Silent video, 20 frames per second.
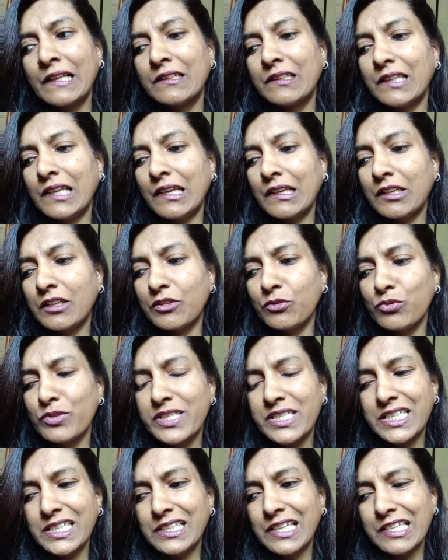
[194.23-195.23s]
Like you'll
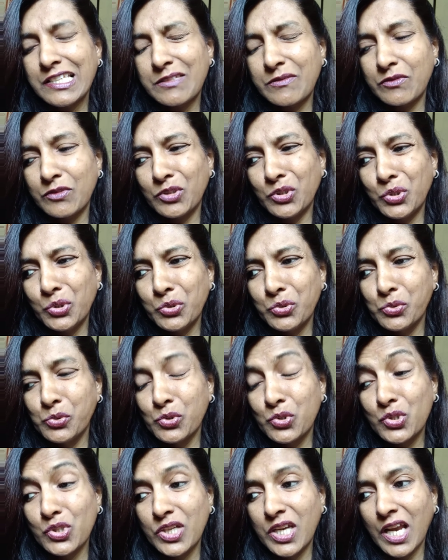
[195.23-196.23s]
see this
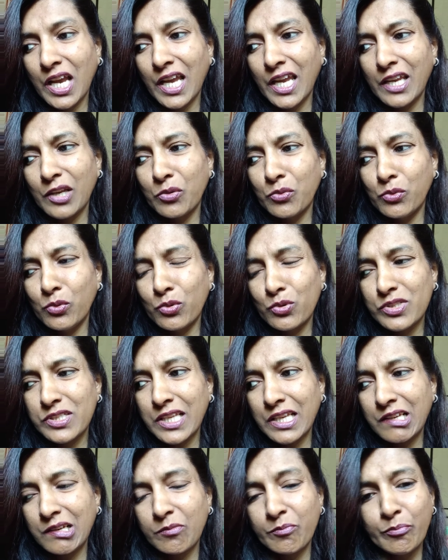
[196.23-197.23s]
huge guy who looks
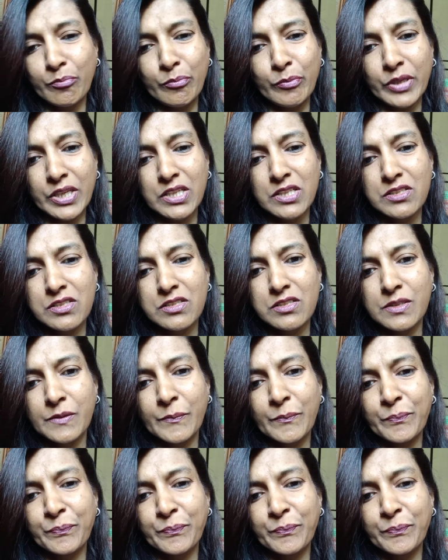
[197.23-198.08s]
like a beast